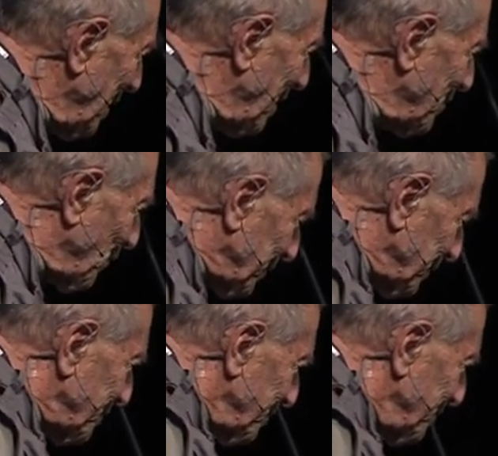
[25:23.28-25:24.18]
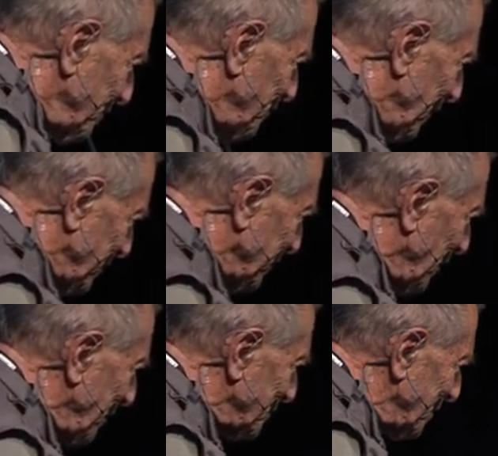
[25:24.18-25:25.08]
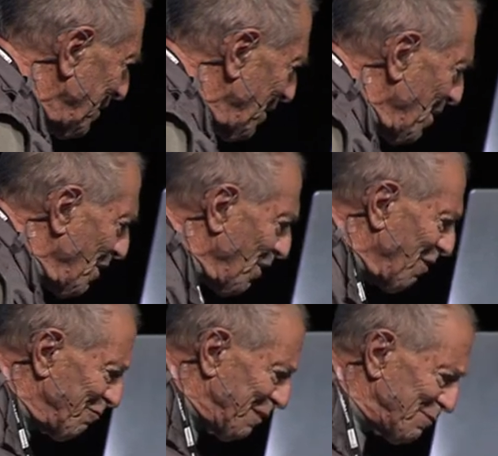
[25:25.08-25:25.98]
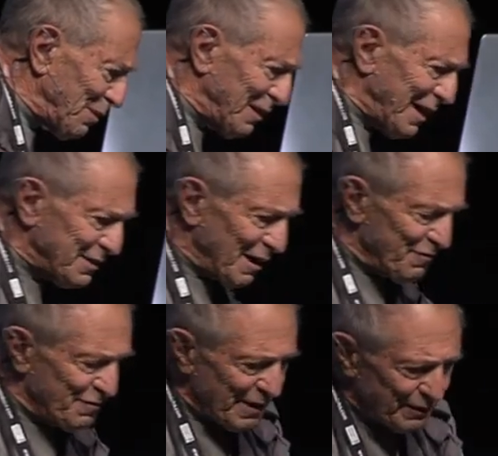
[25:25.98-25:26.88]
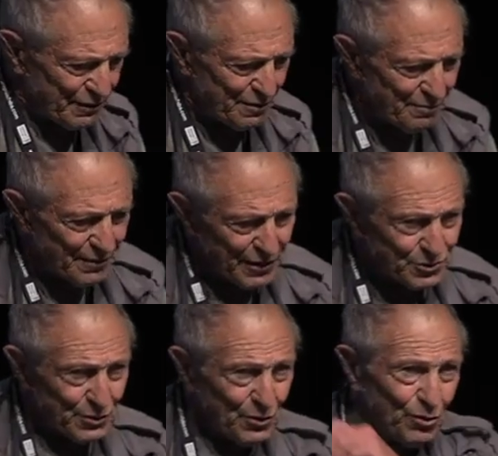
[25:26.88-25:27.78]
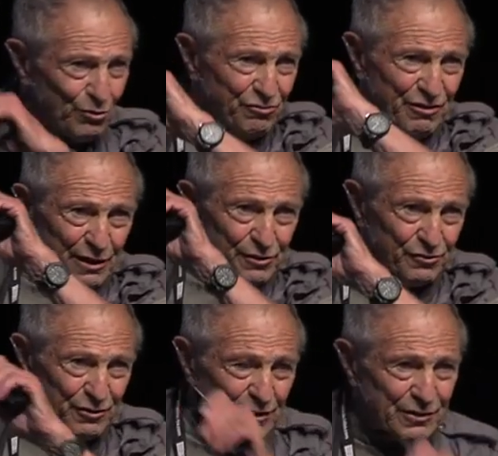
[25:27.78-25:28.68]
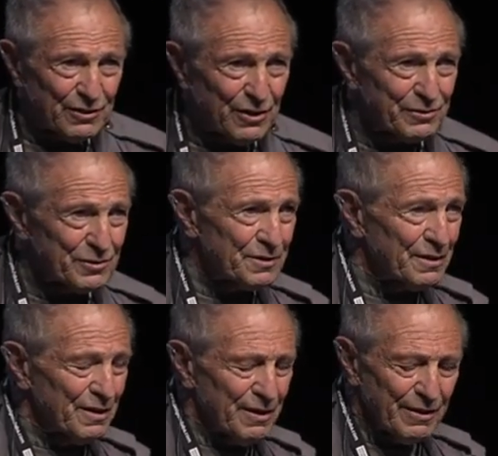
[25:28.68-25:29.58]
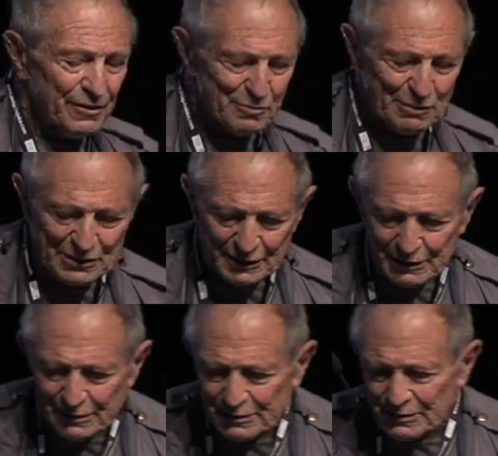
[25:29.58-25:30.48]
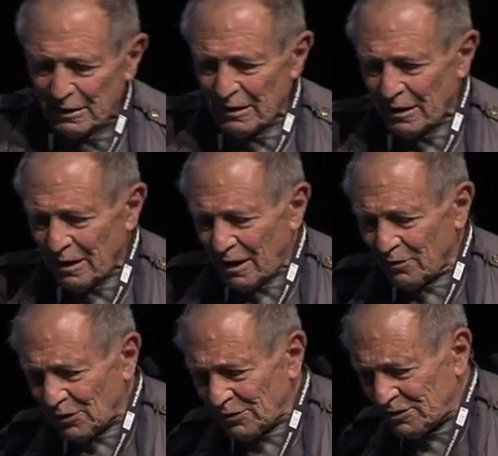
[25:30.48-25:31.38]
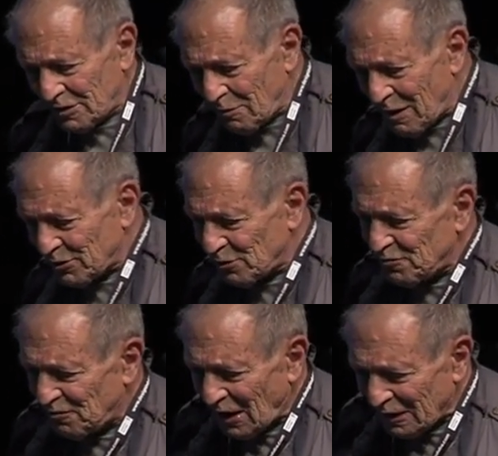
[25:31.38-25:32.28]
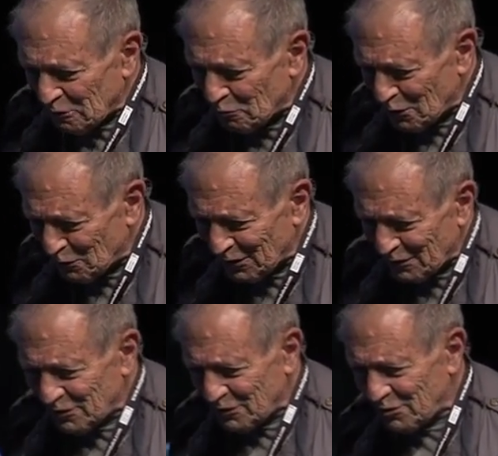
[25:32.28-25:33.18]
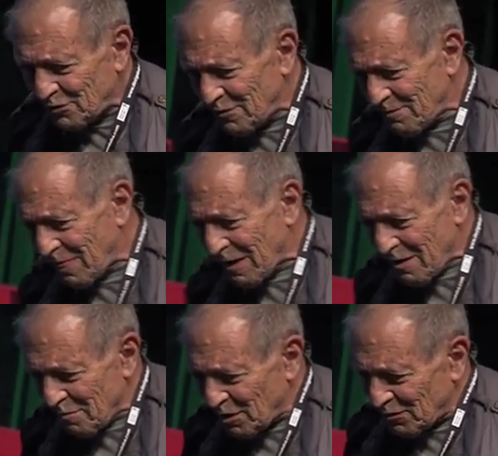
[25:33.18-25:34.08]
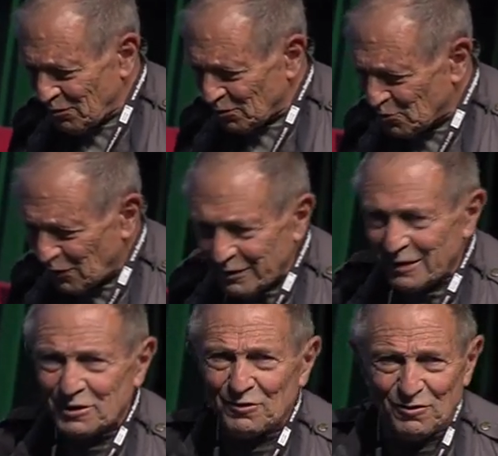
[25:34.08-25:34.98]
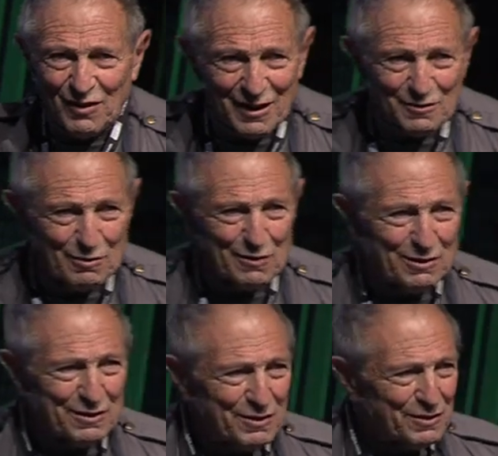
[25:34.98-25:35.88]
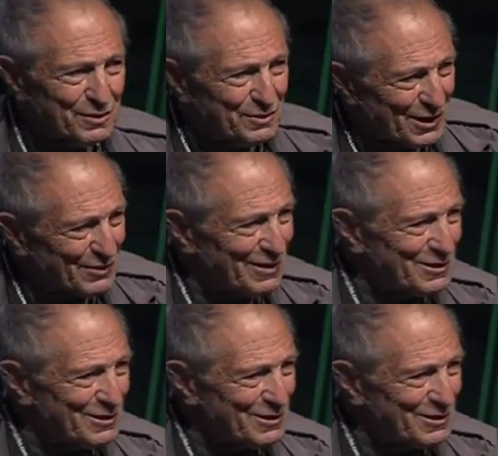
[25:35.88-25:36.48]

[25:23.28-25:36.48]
I wanted to do photographs of people as I found them. Those were all found photographs, those particulars. I wanted somehow to find people in the nude. But of course, one doesn't find people in the nude, generally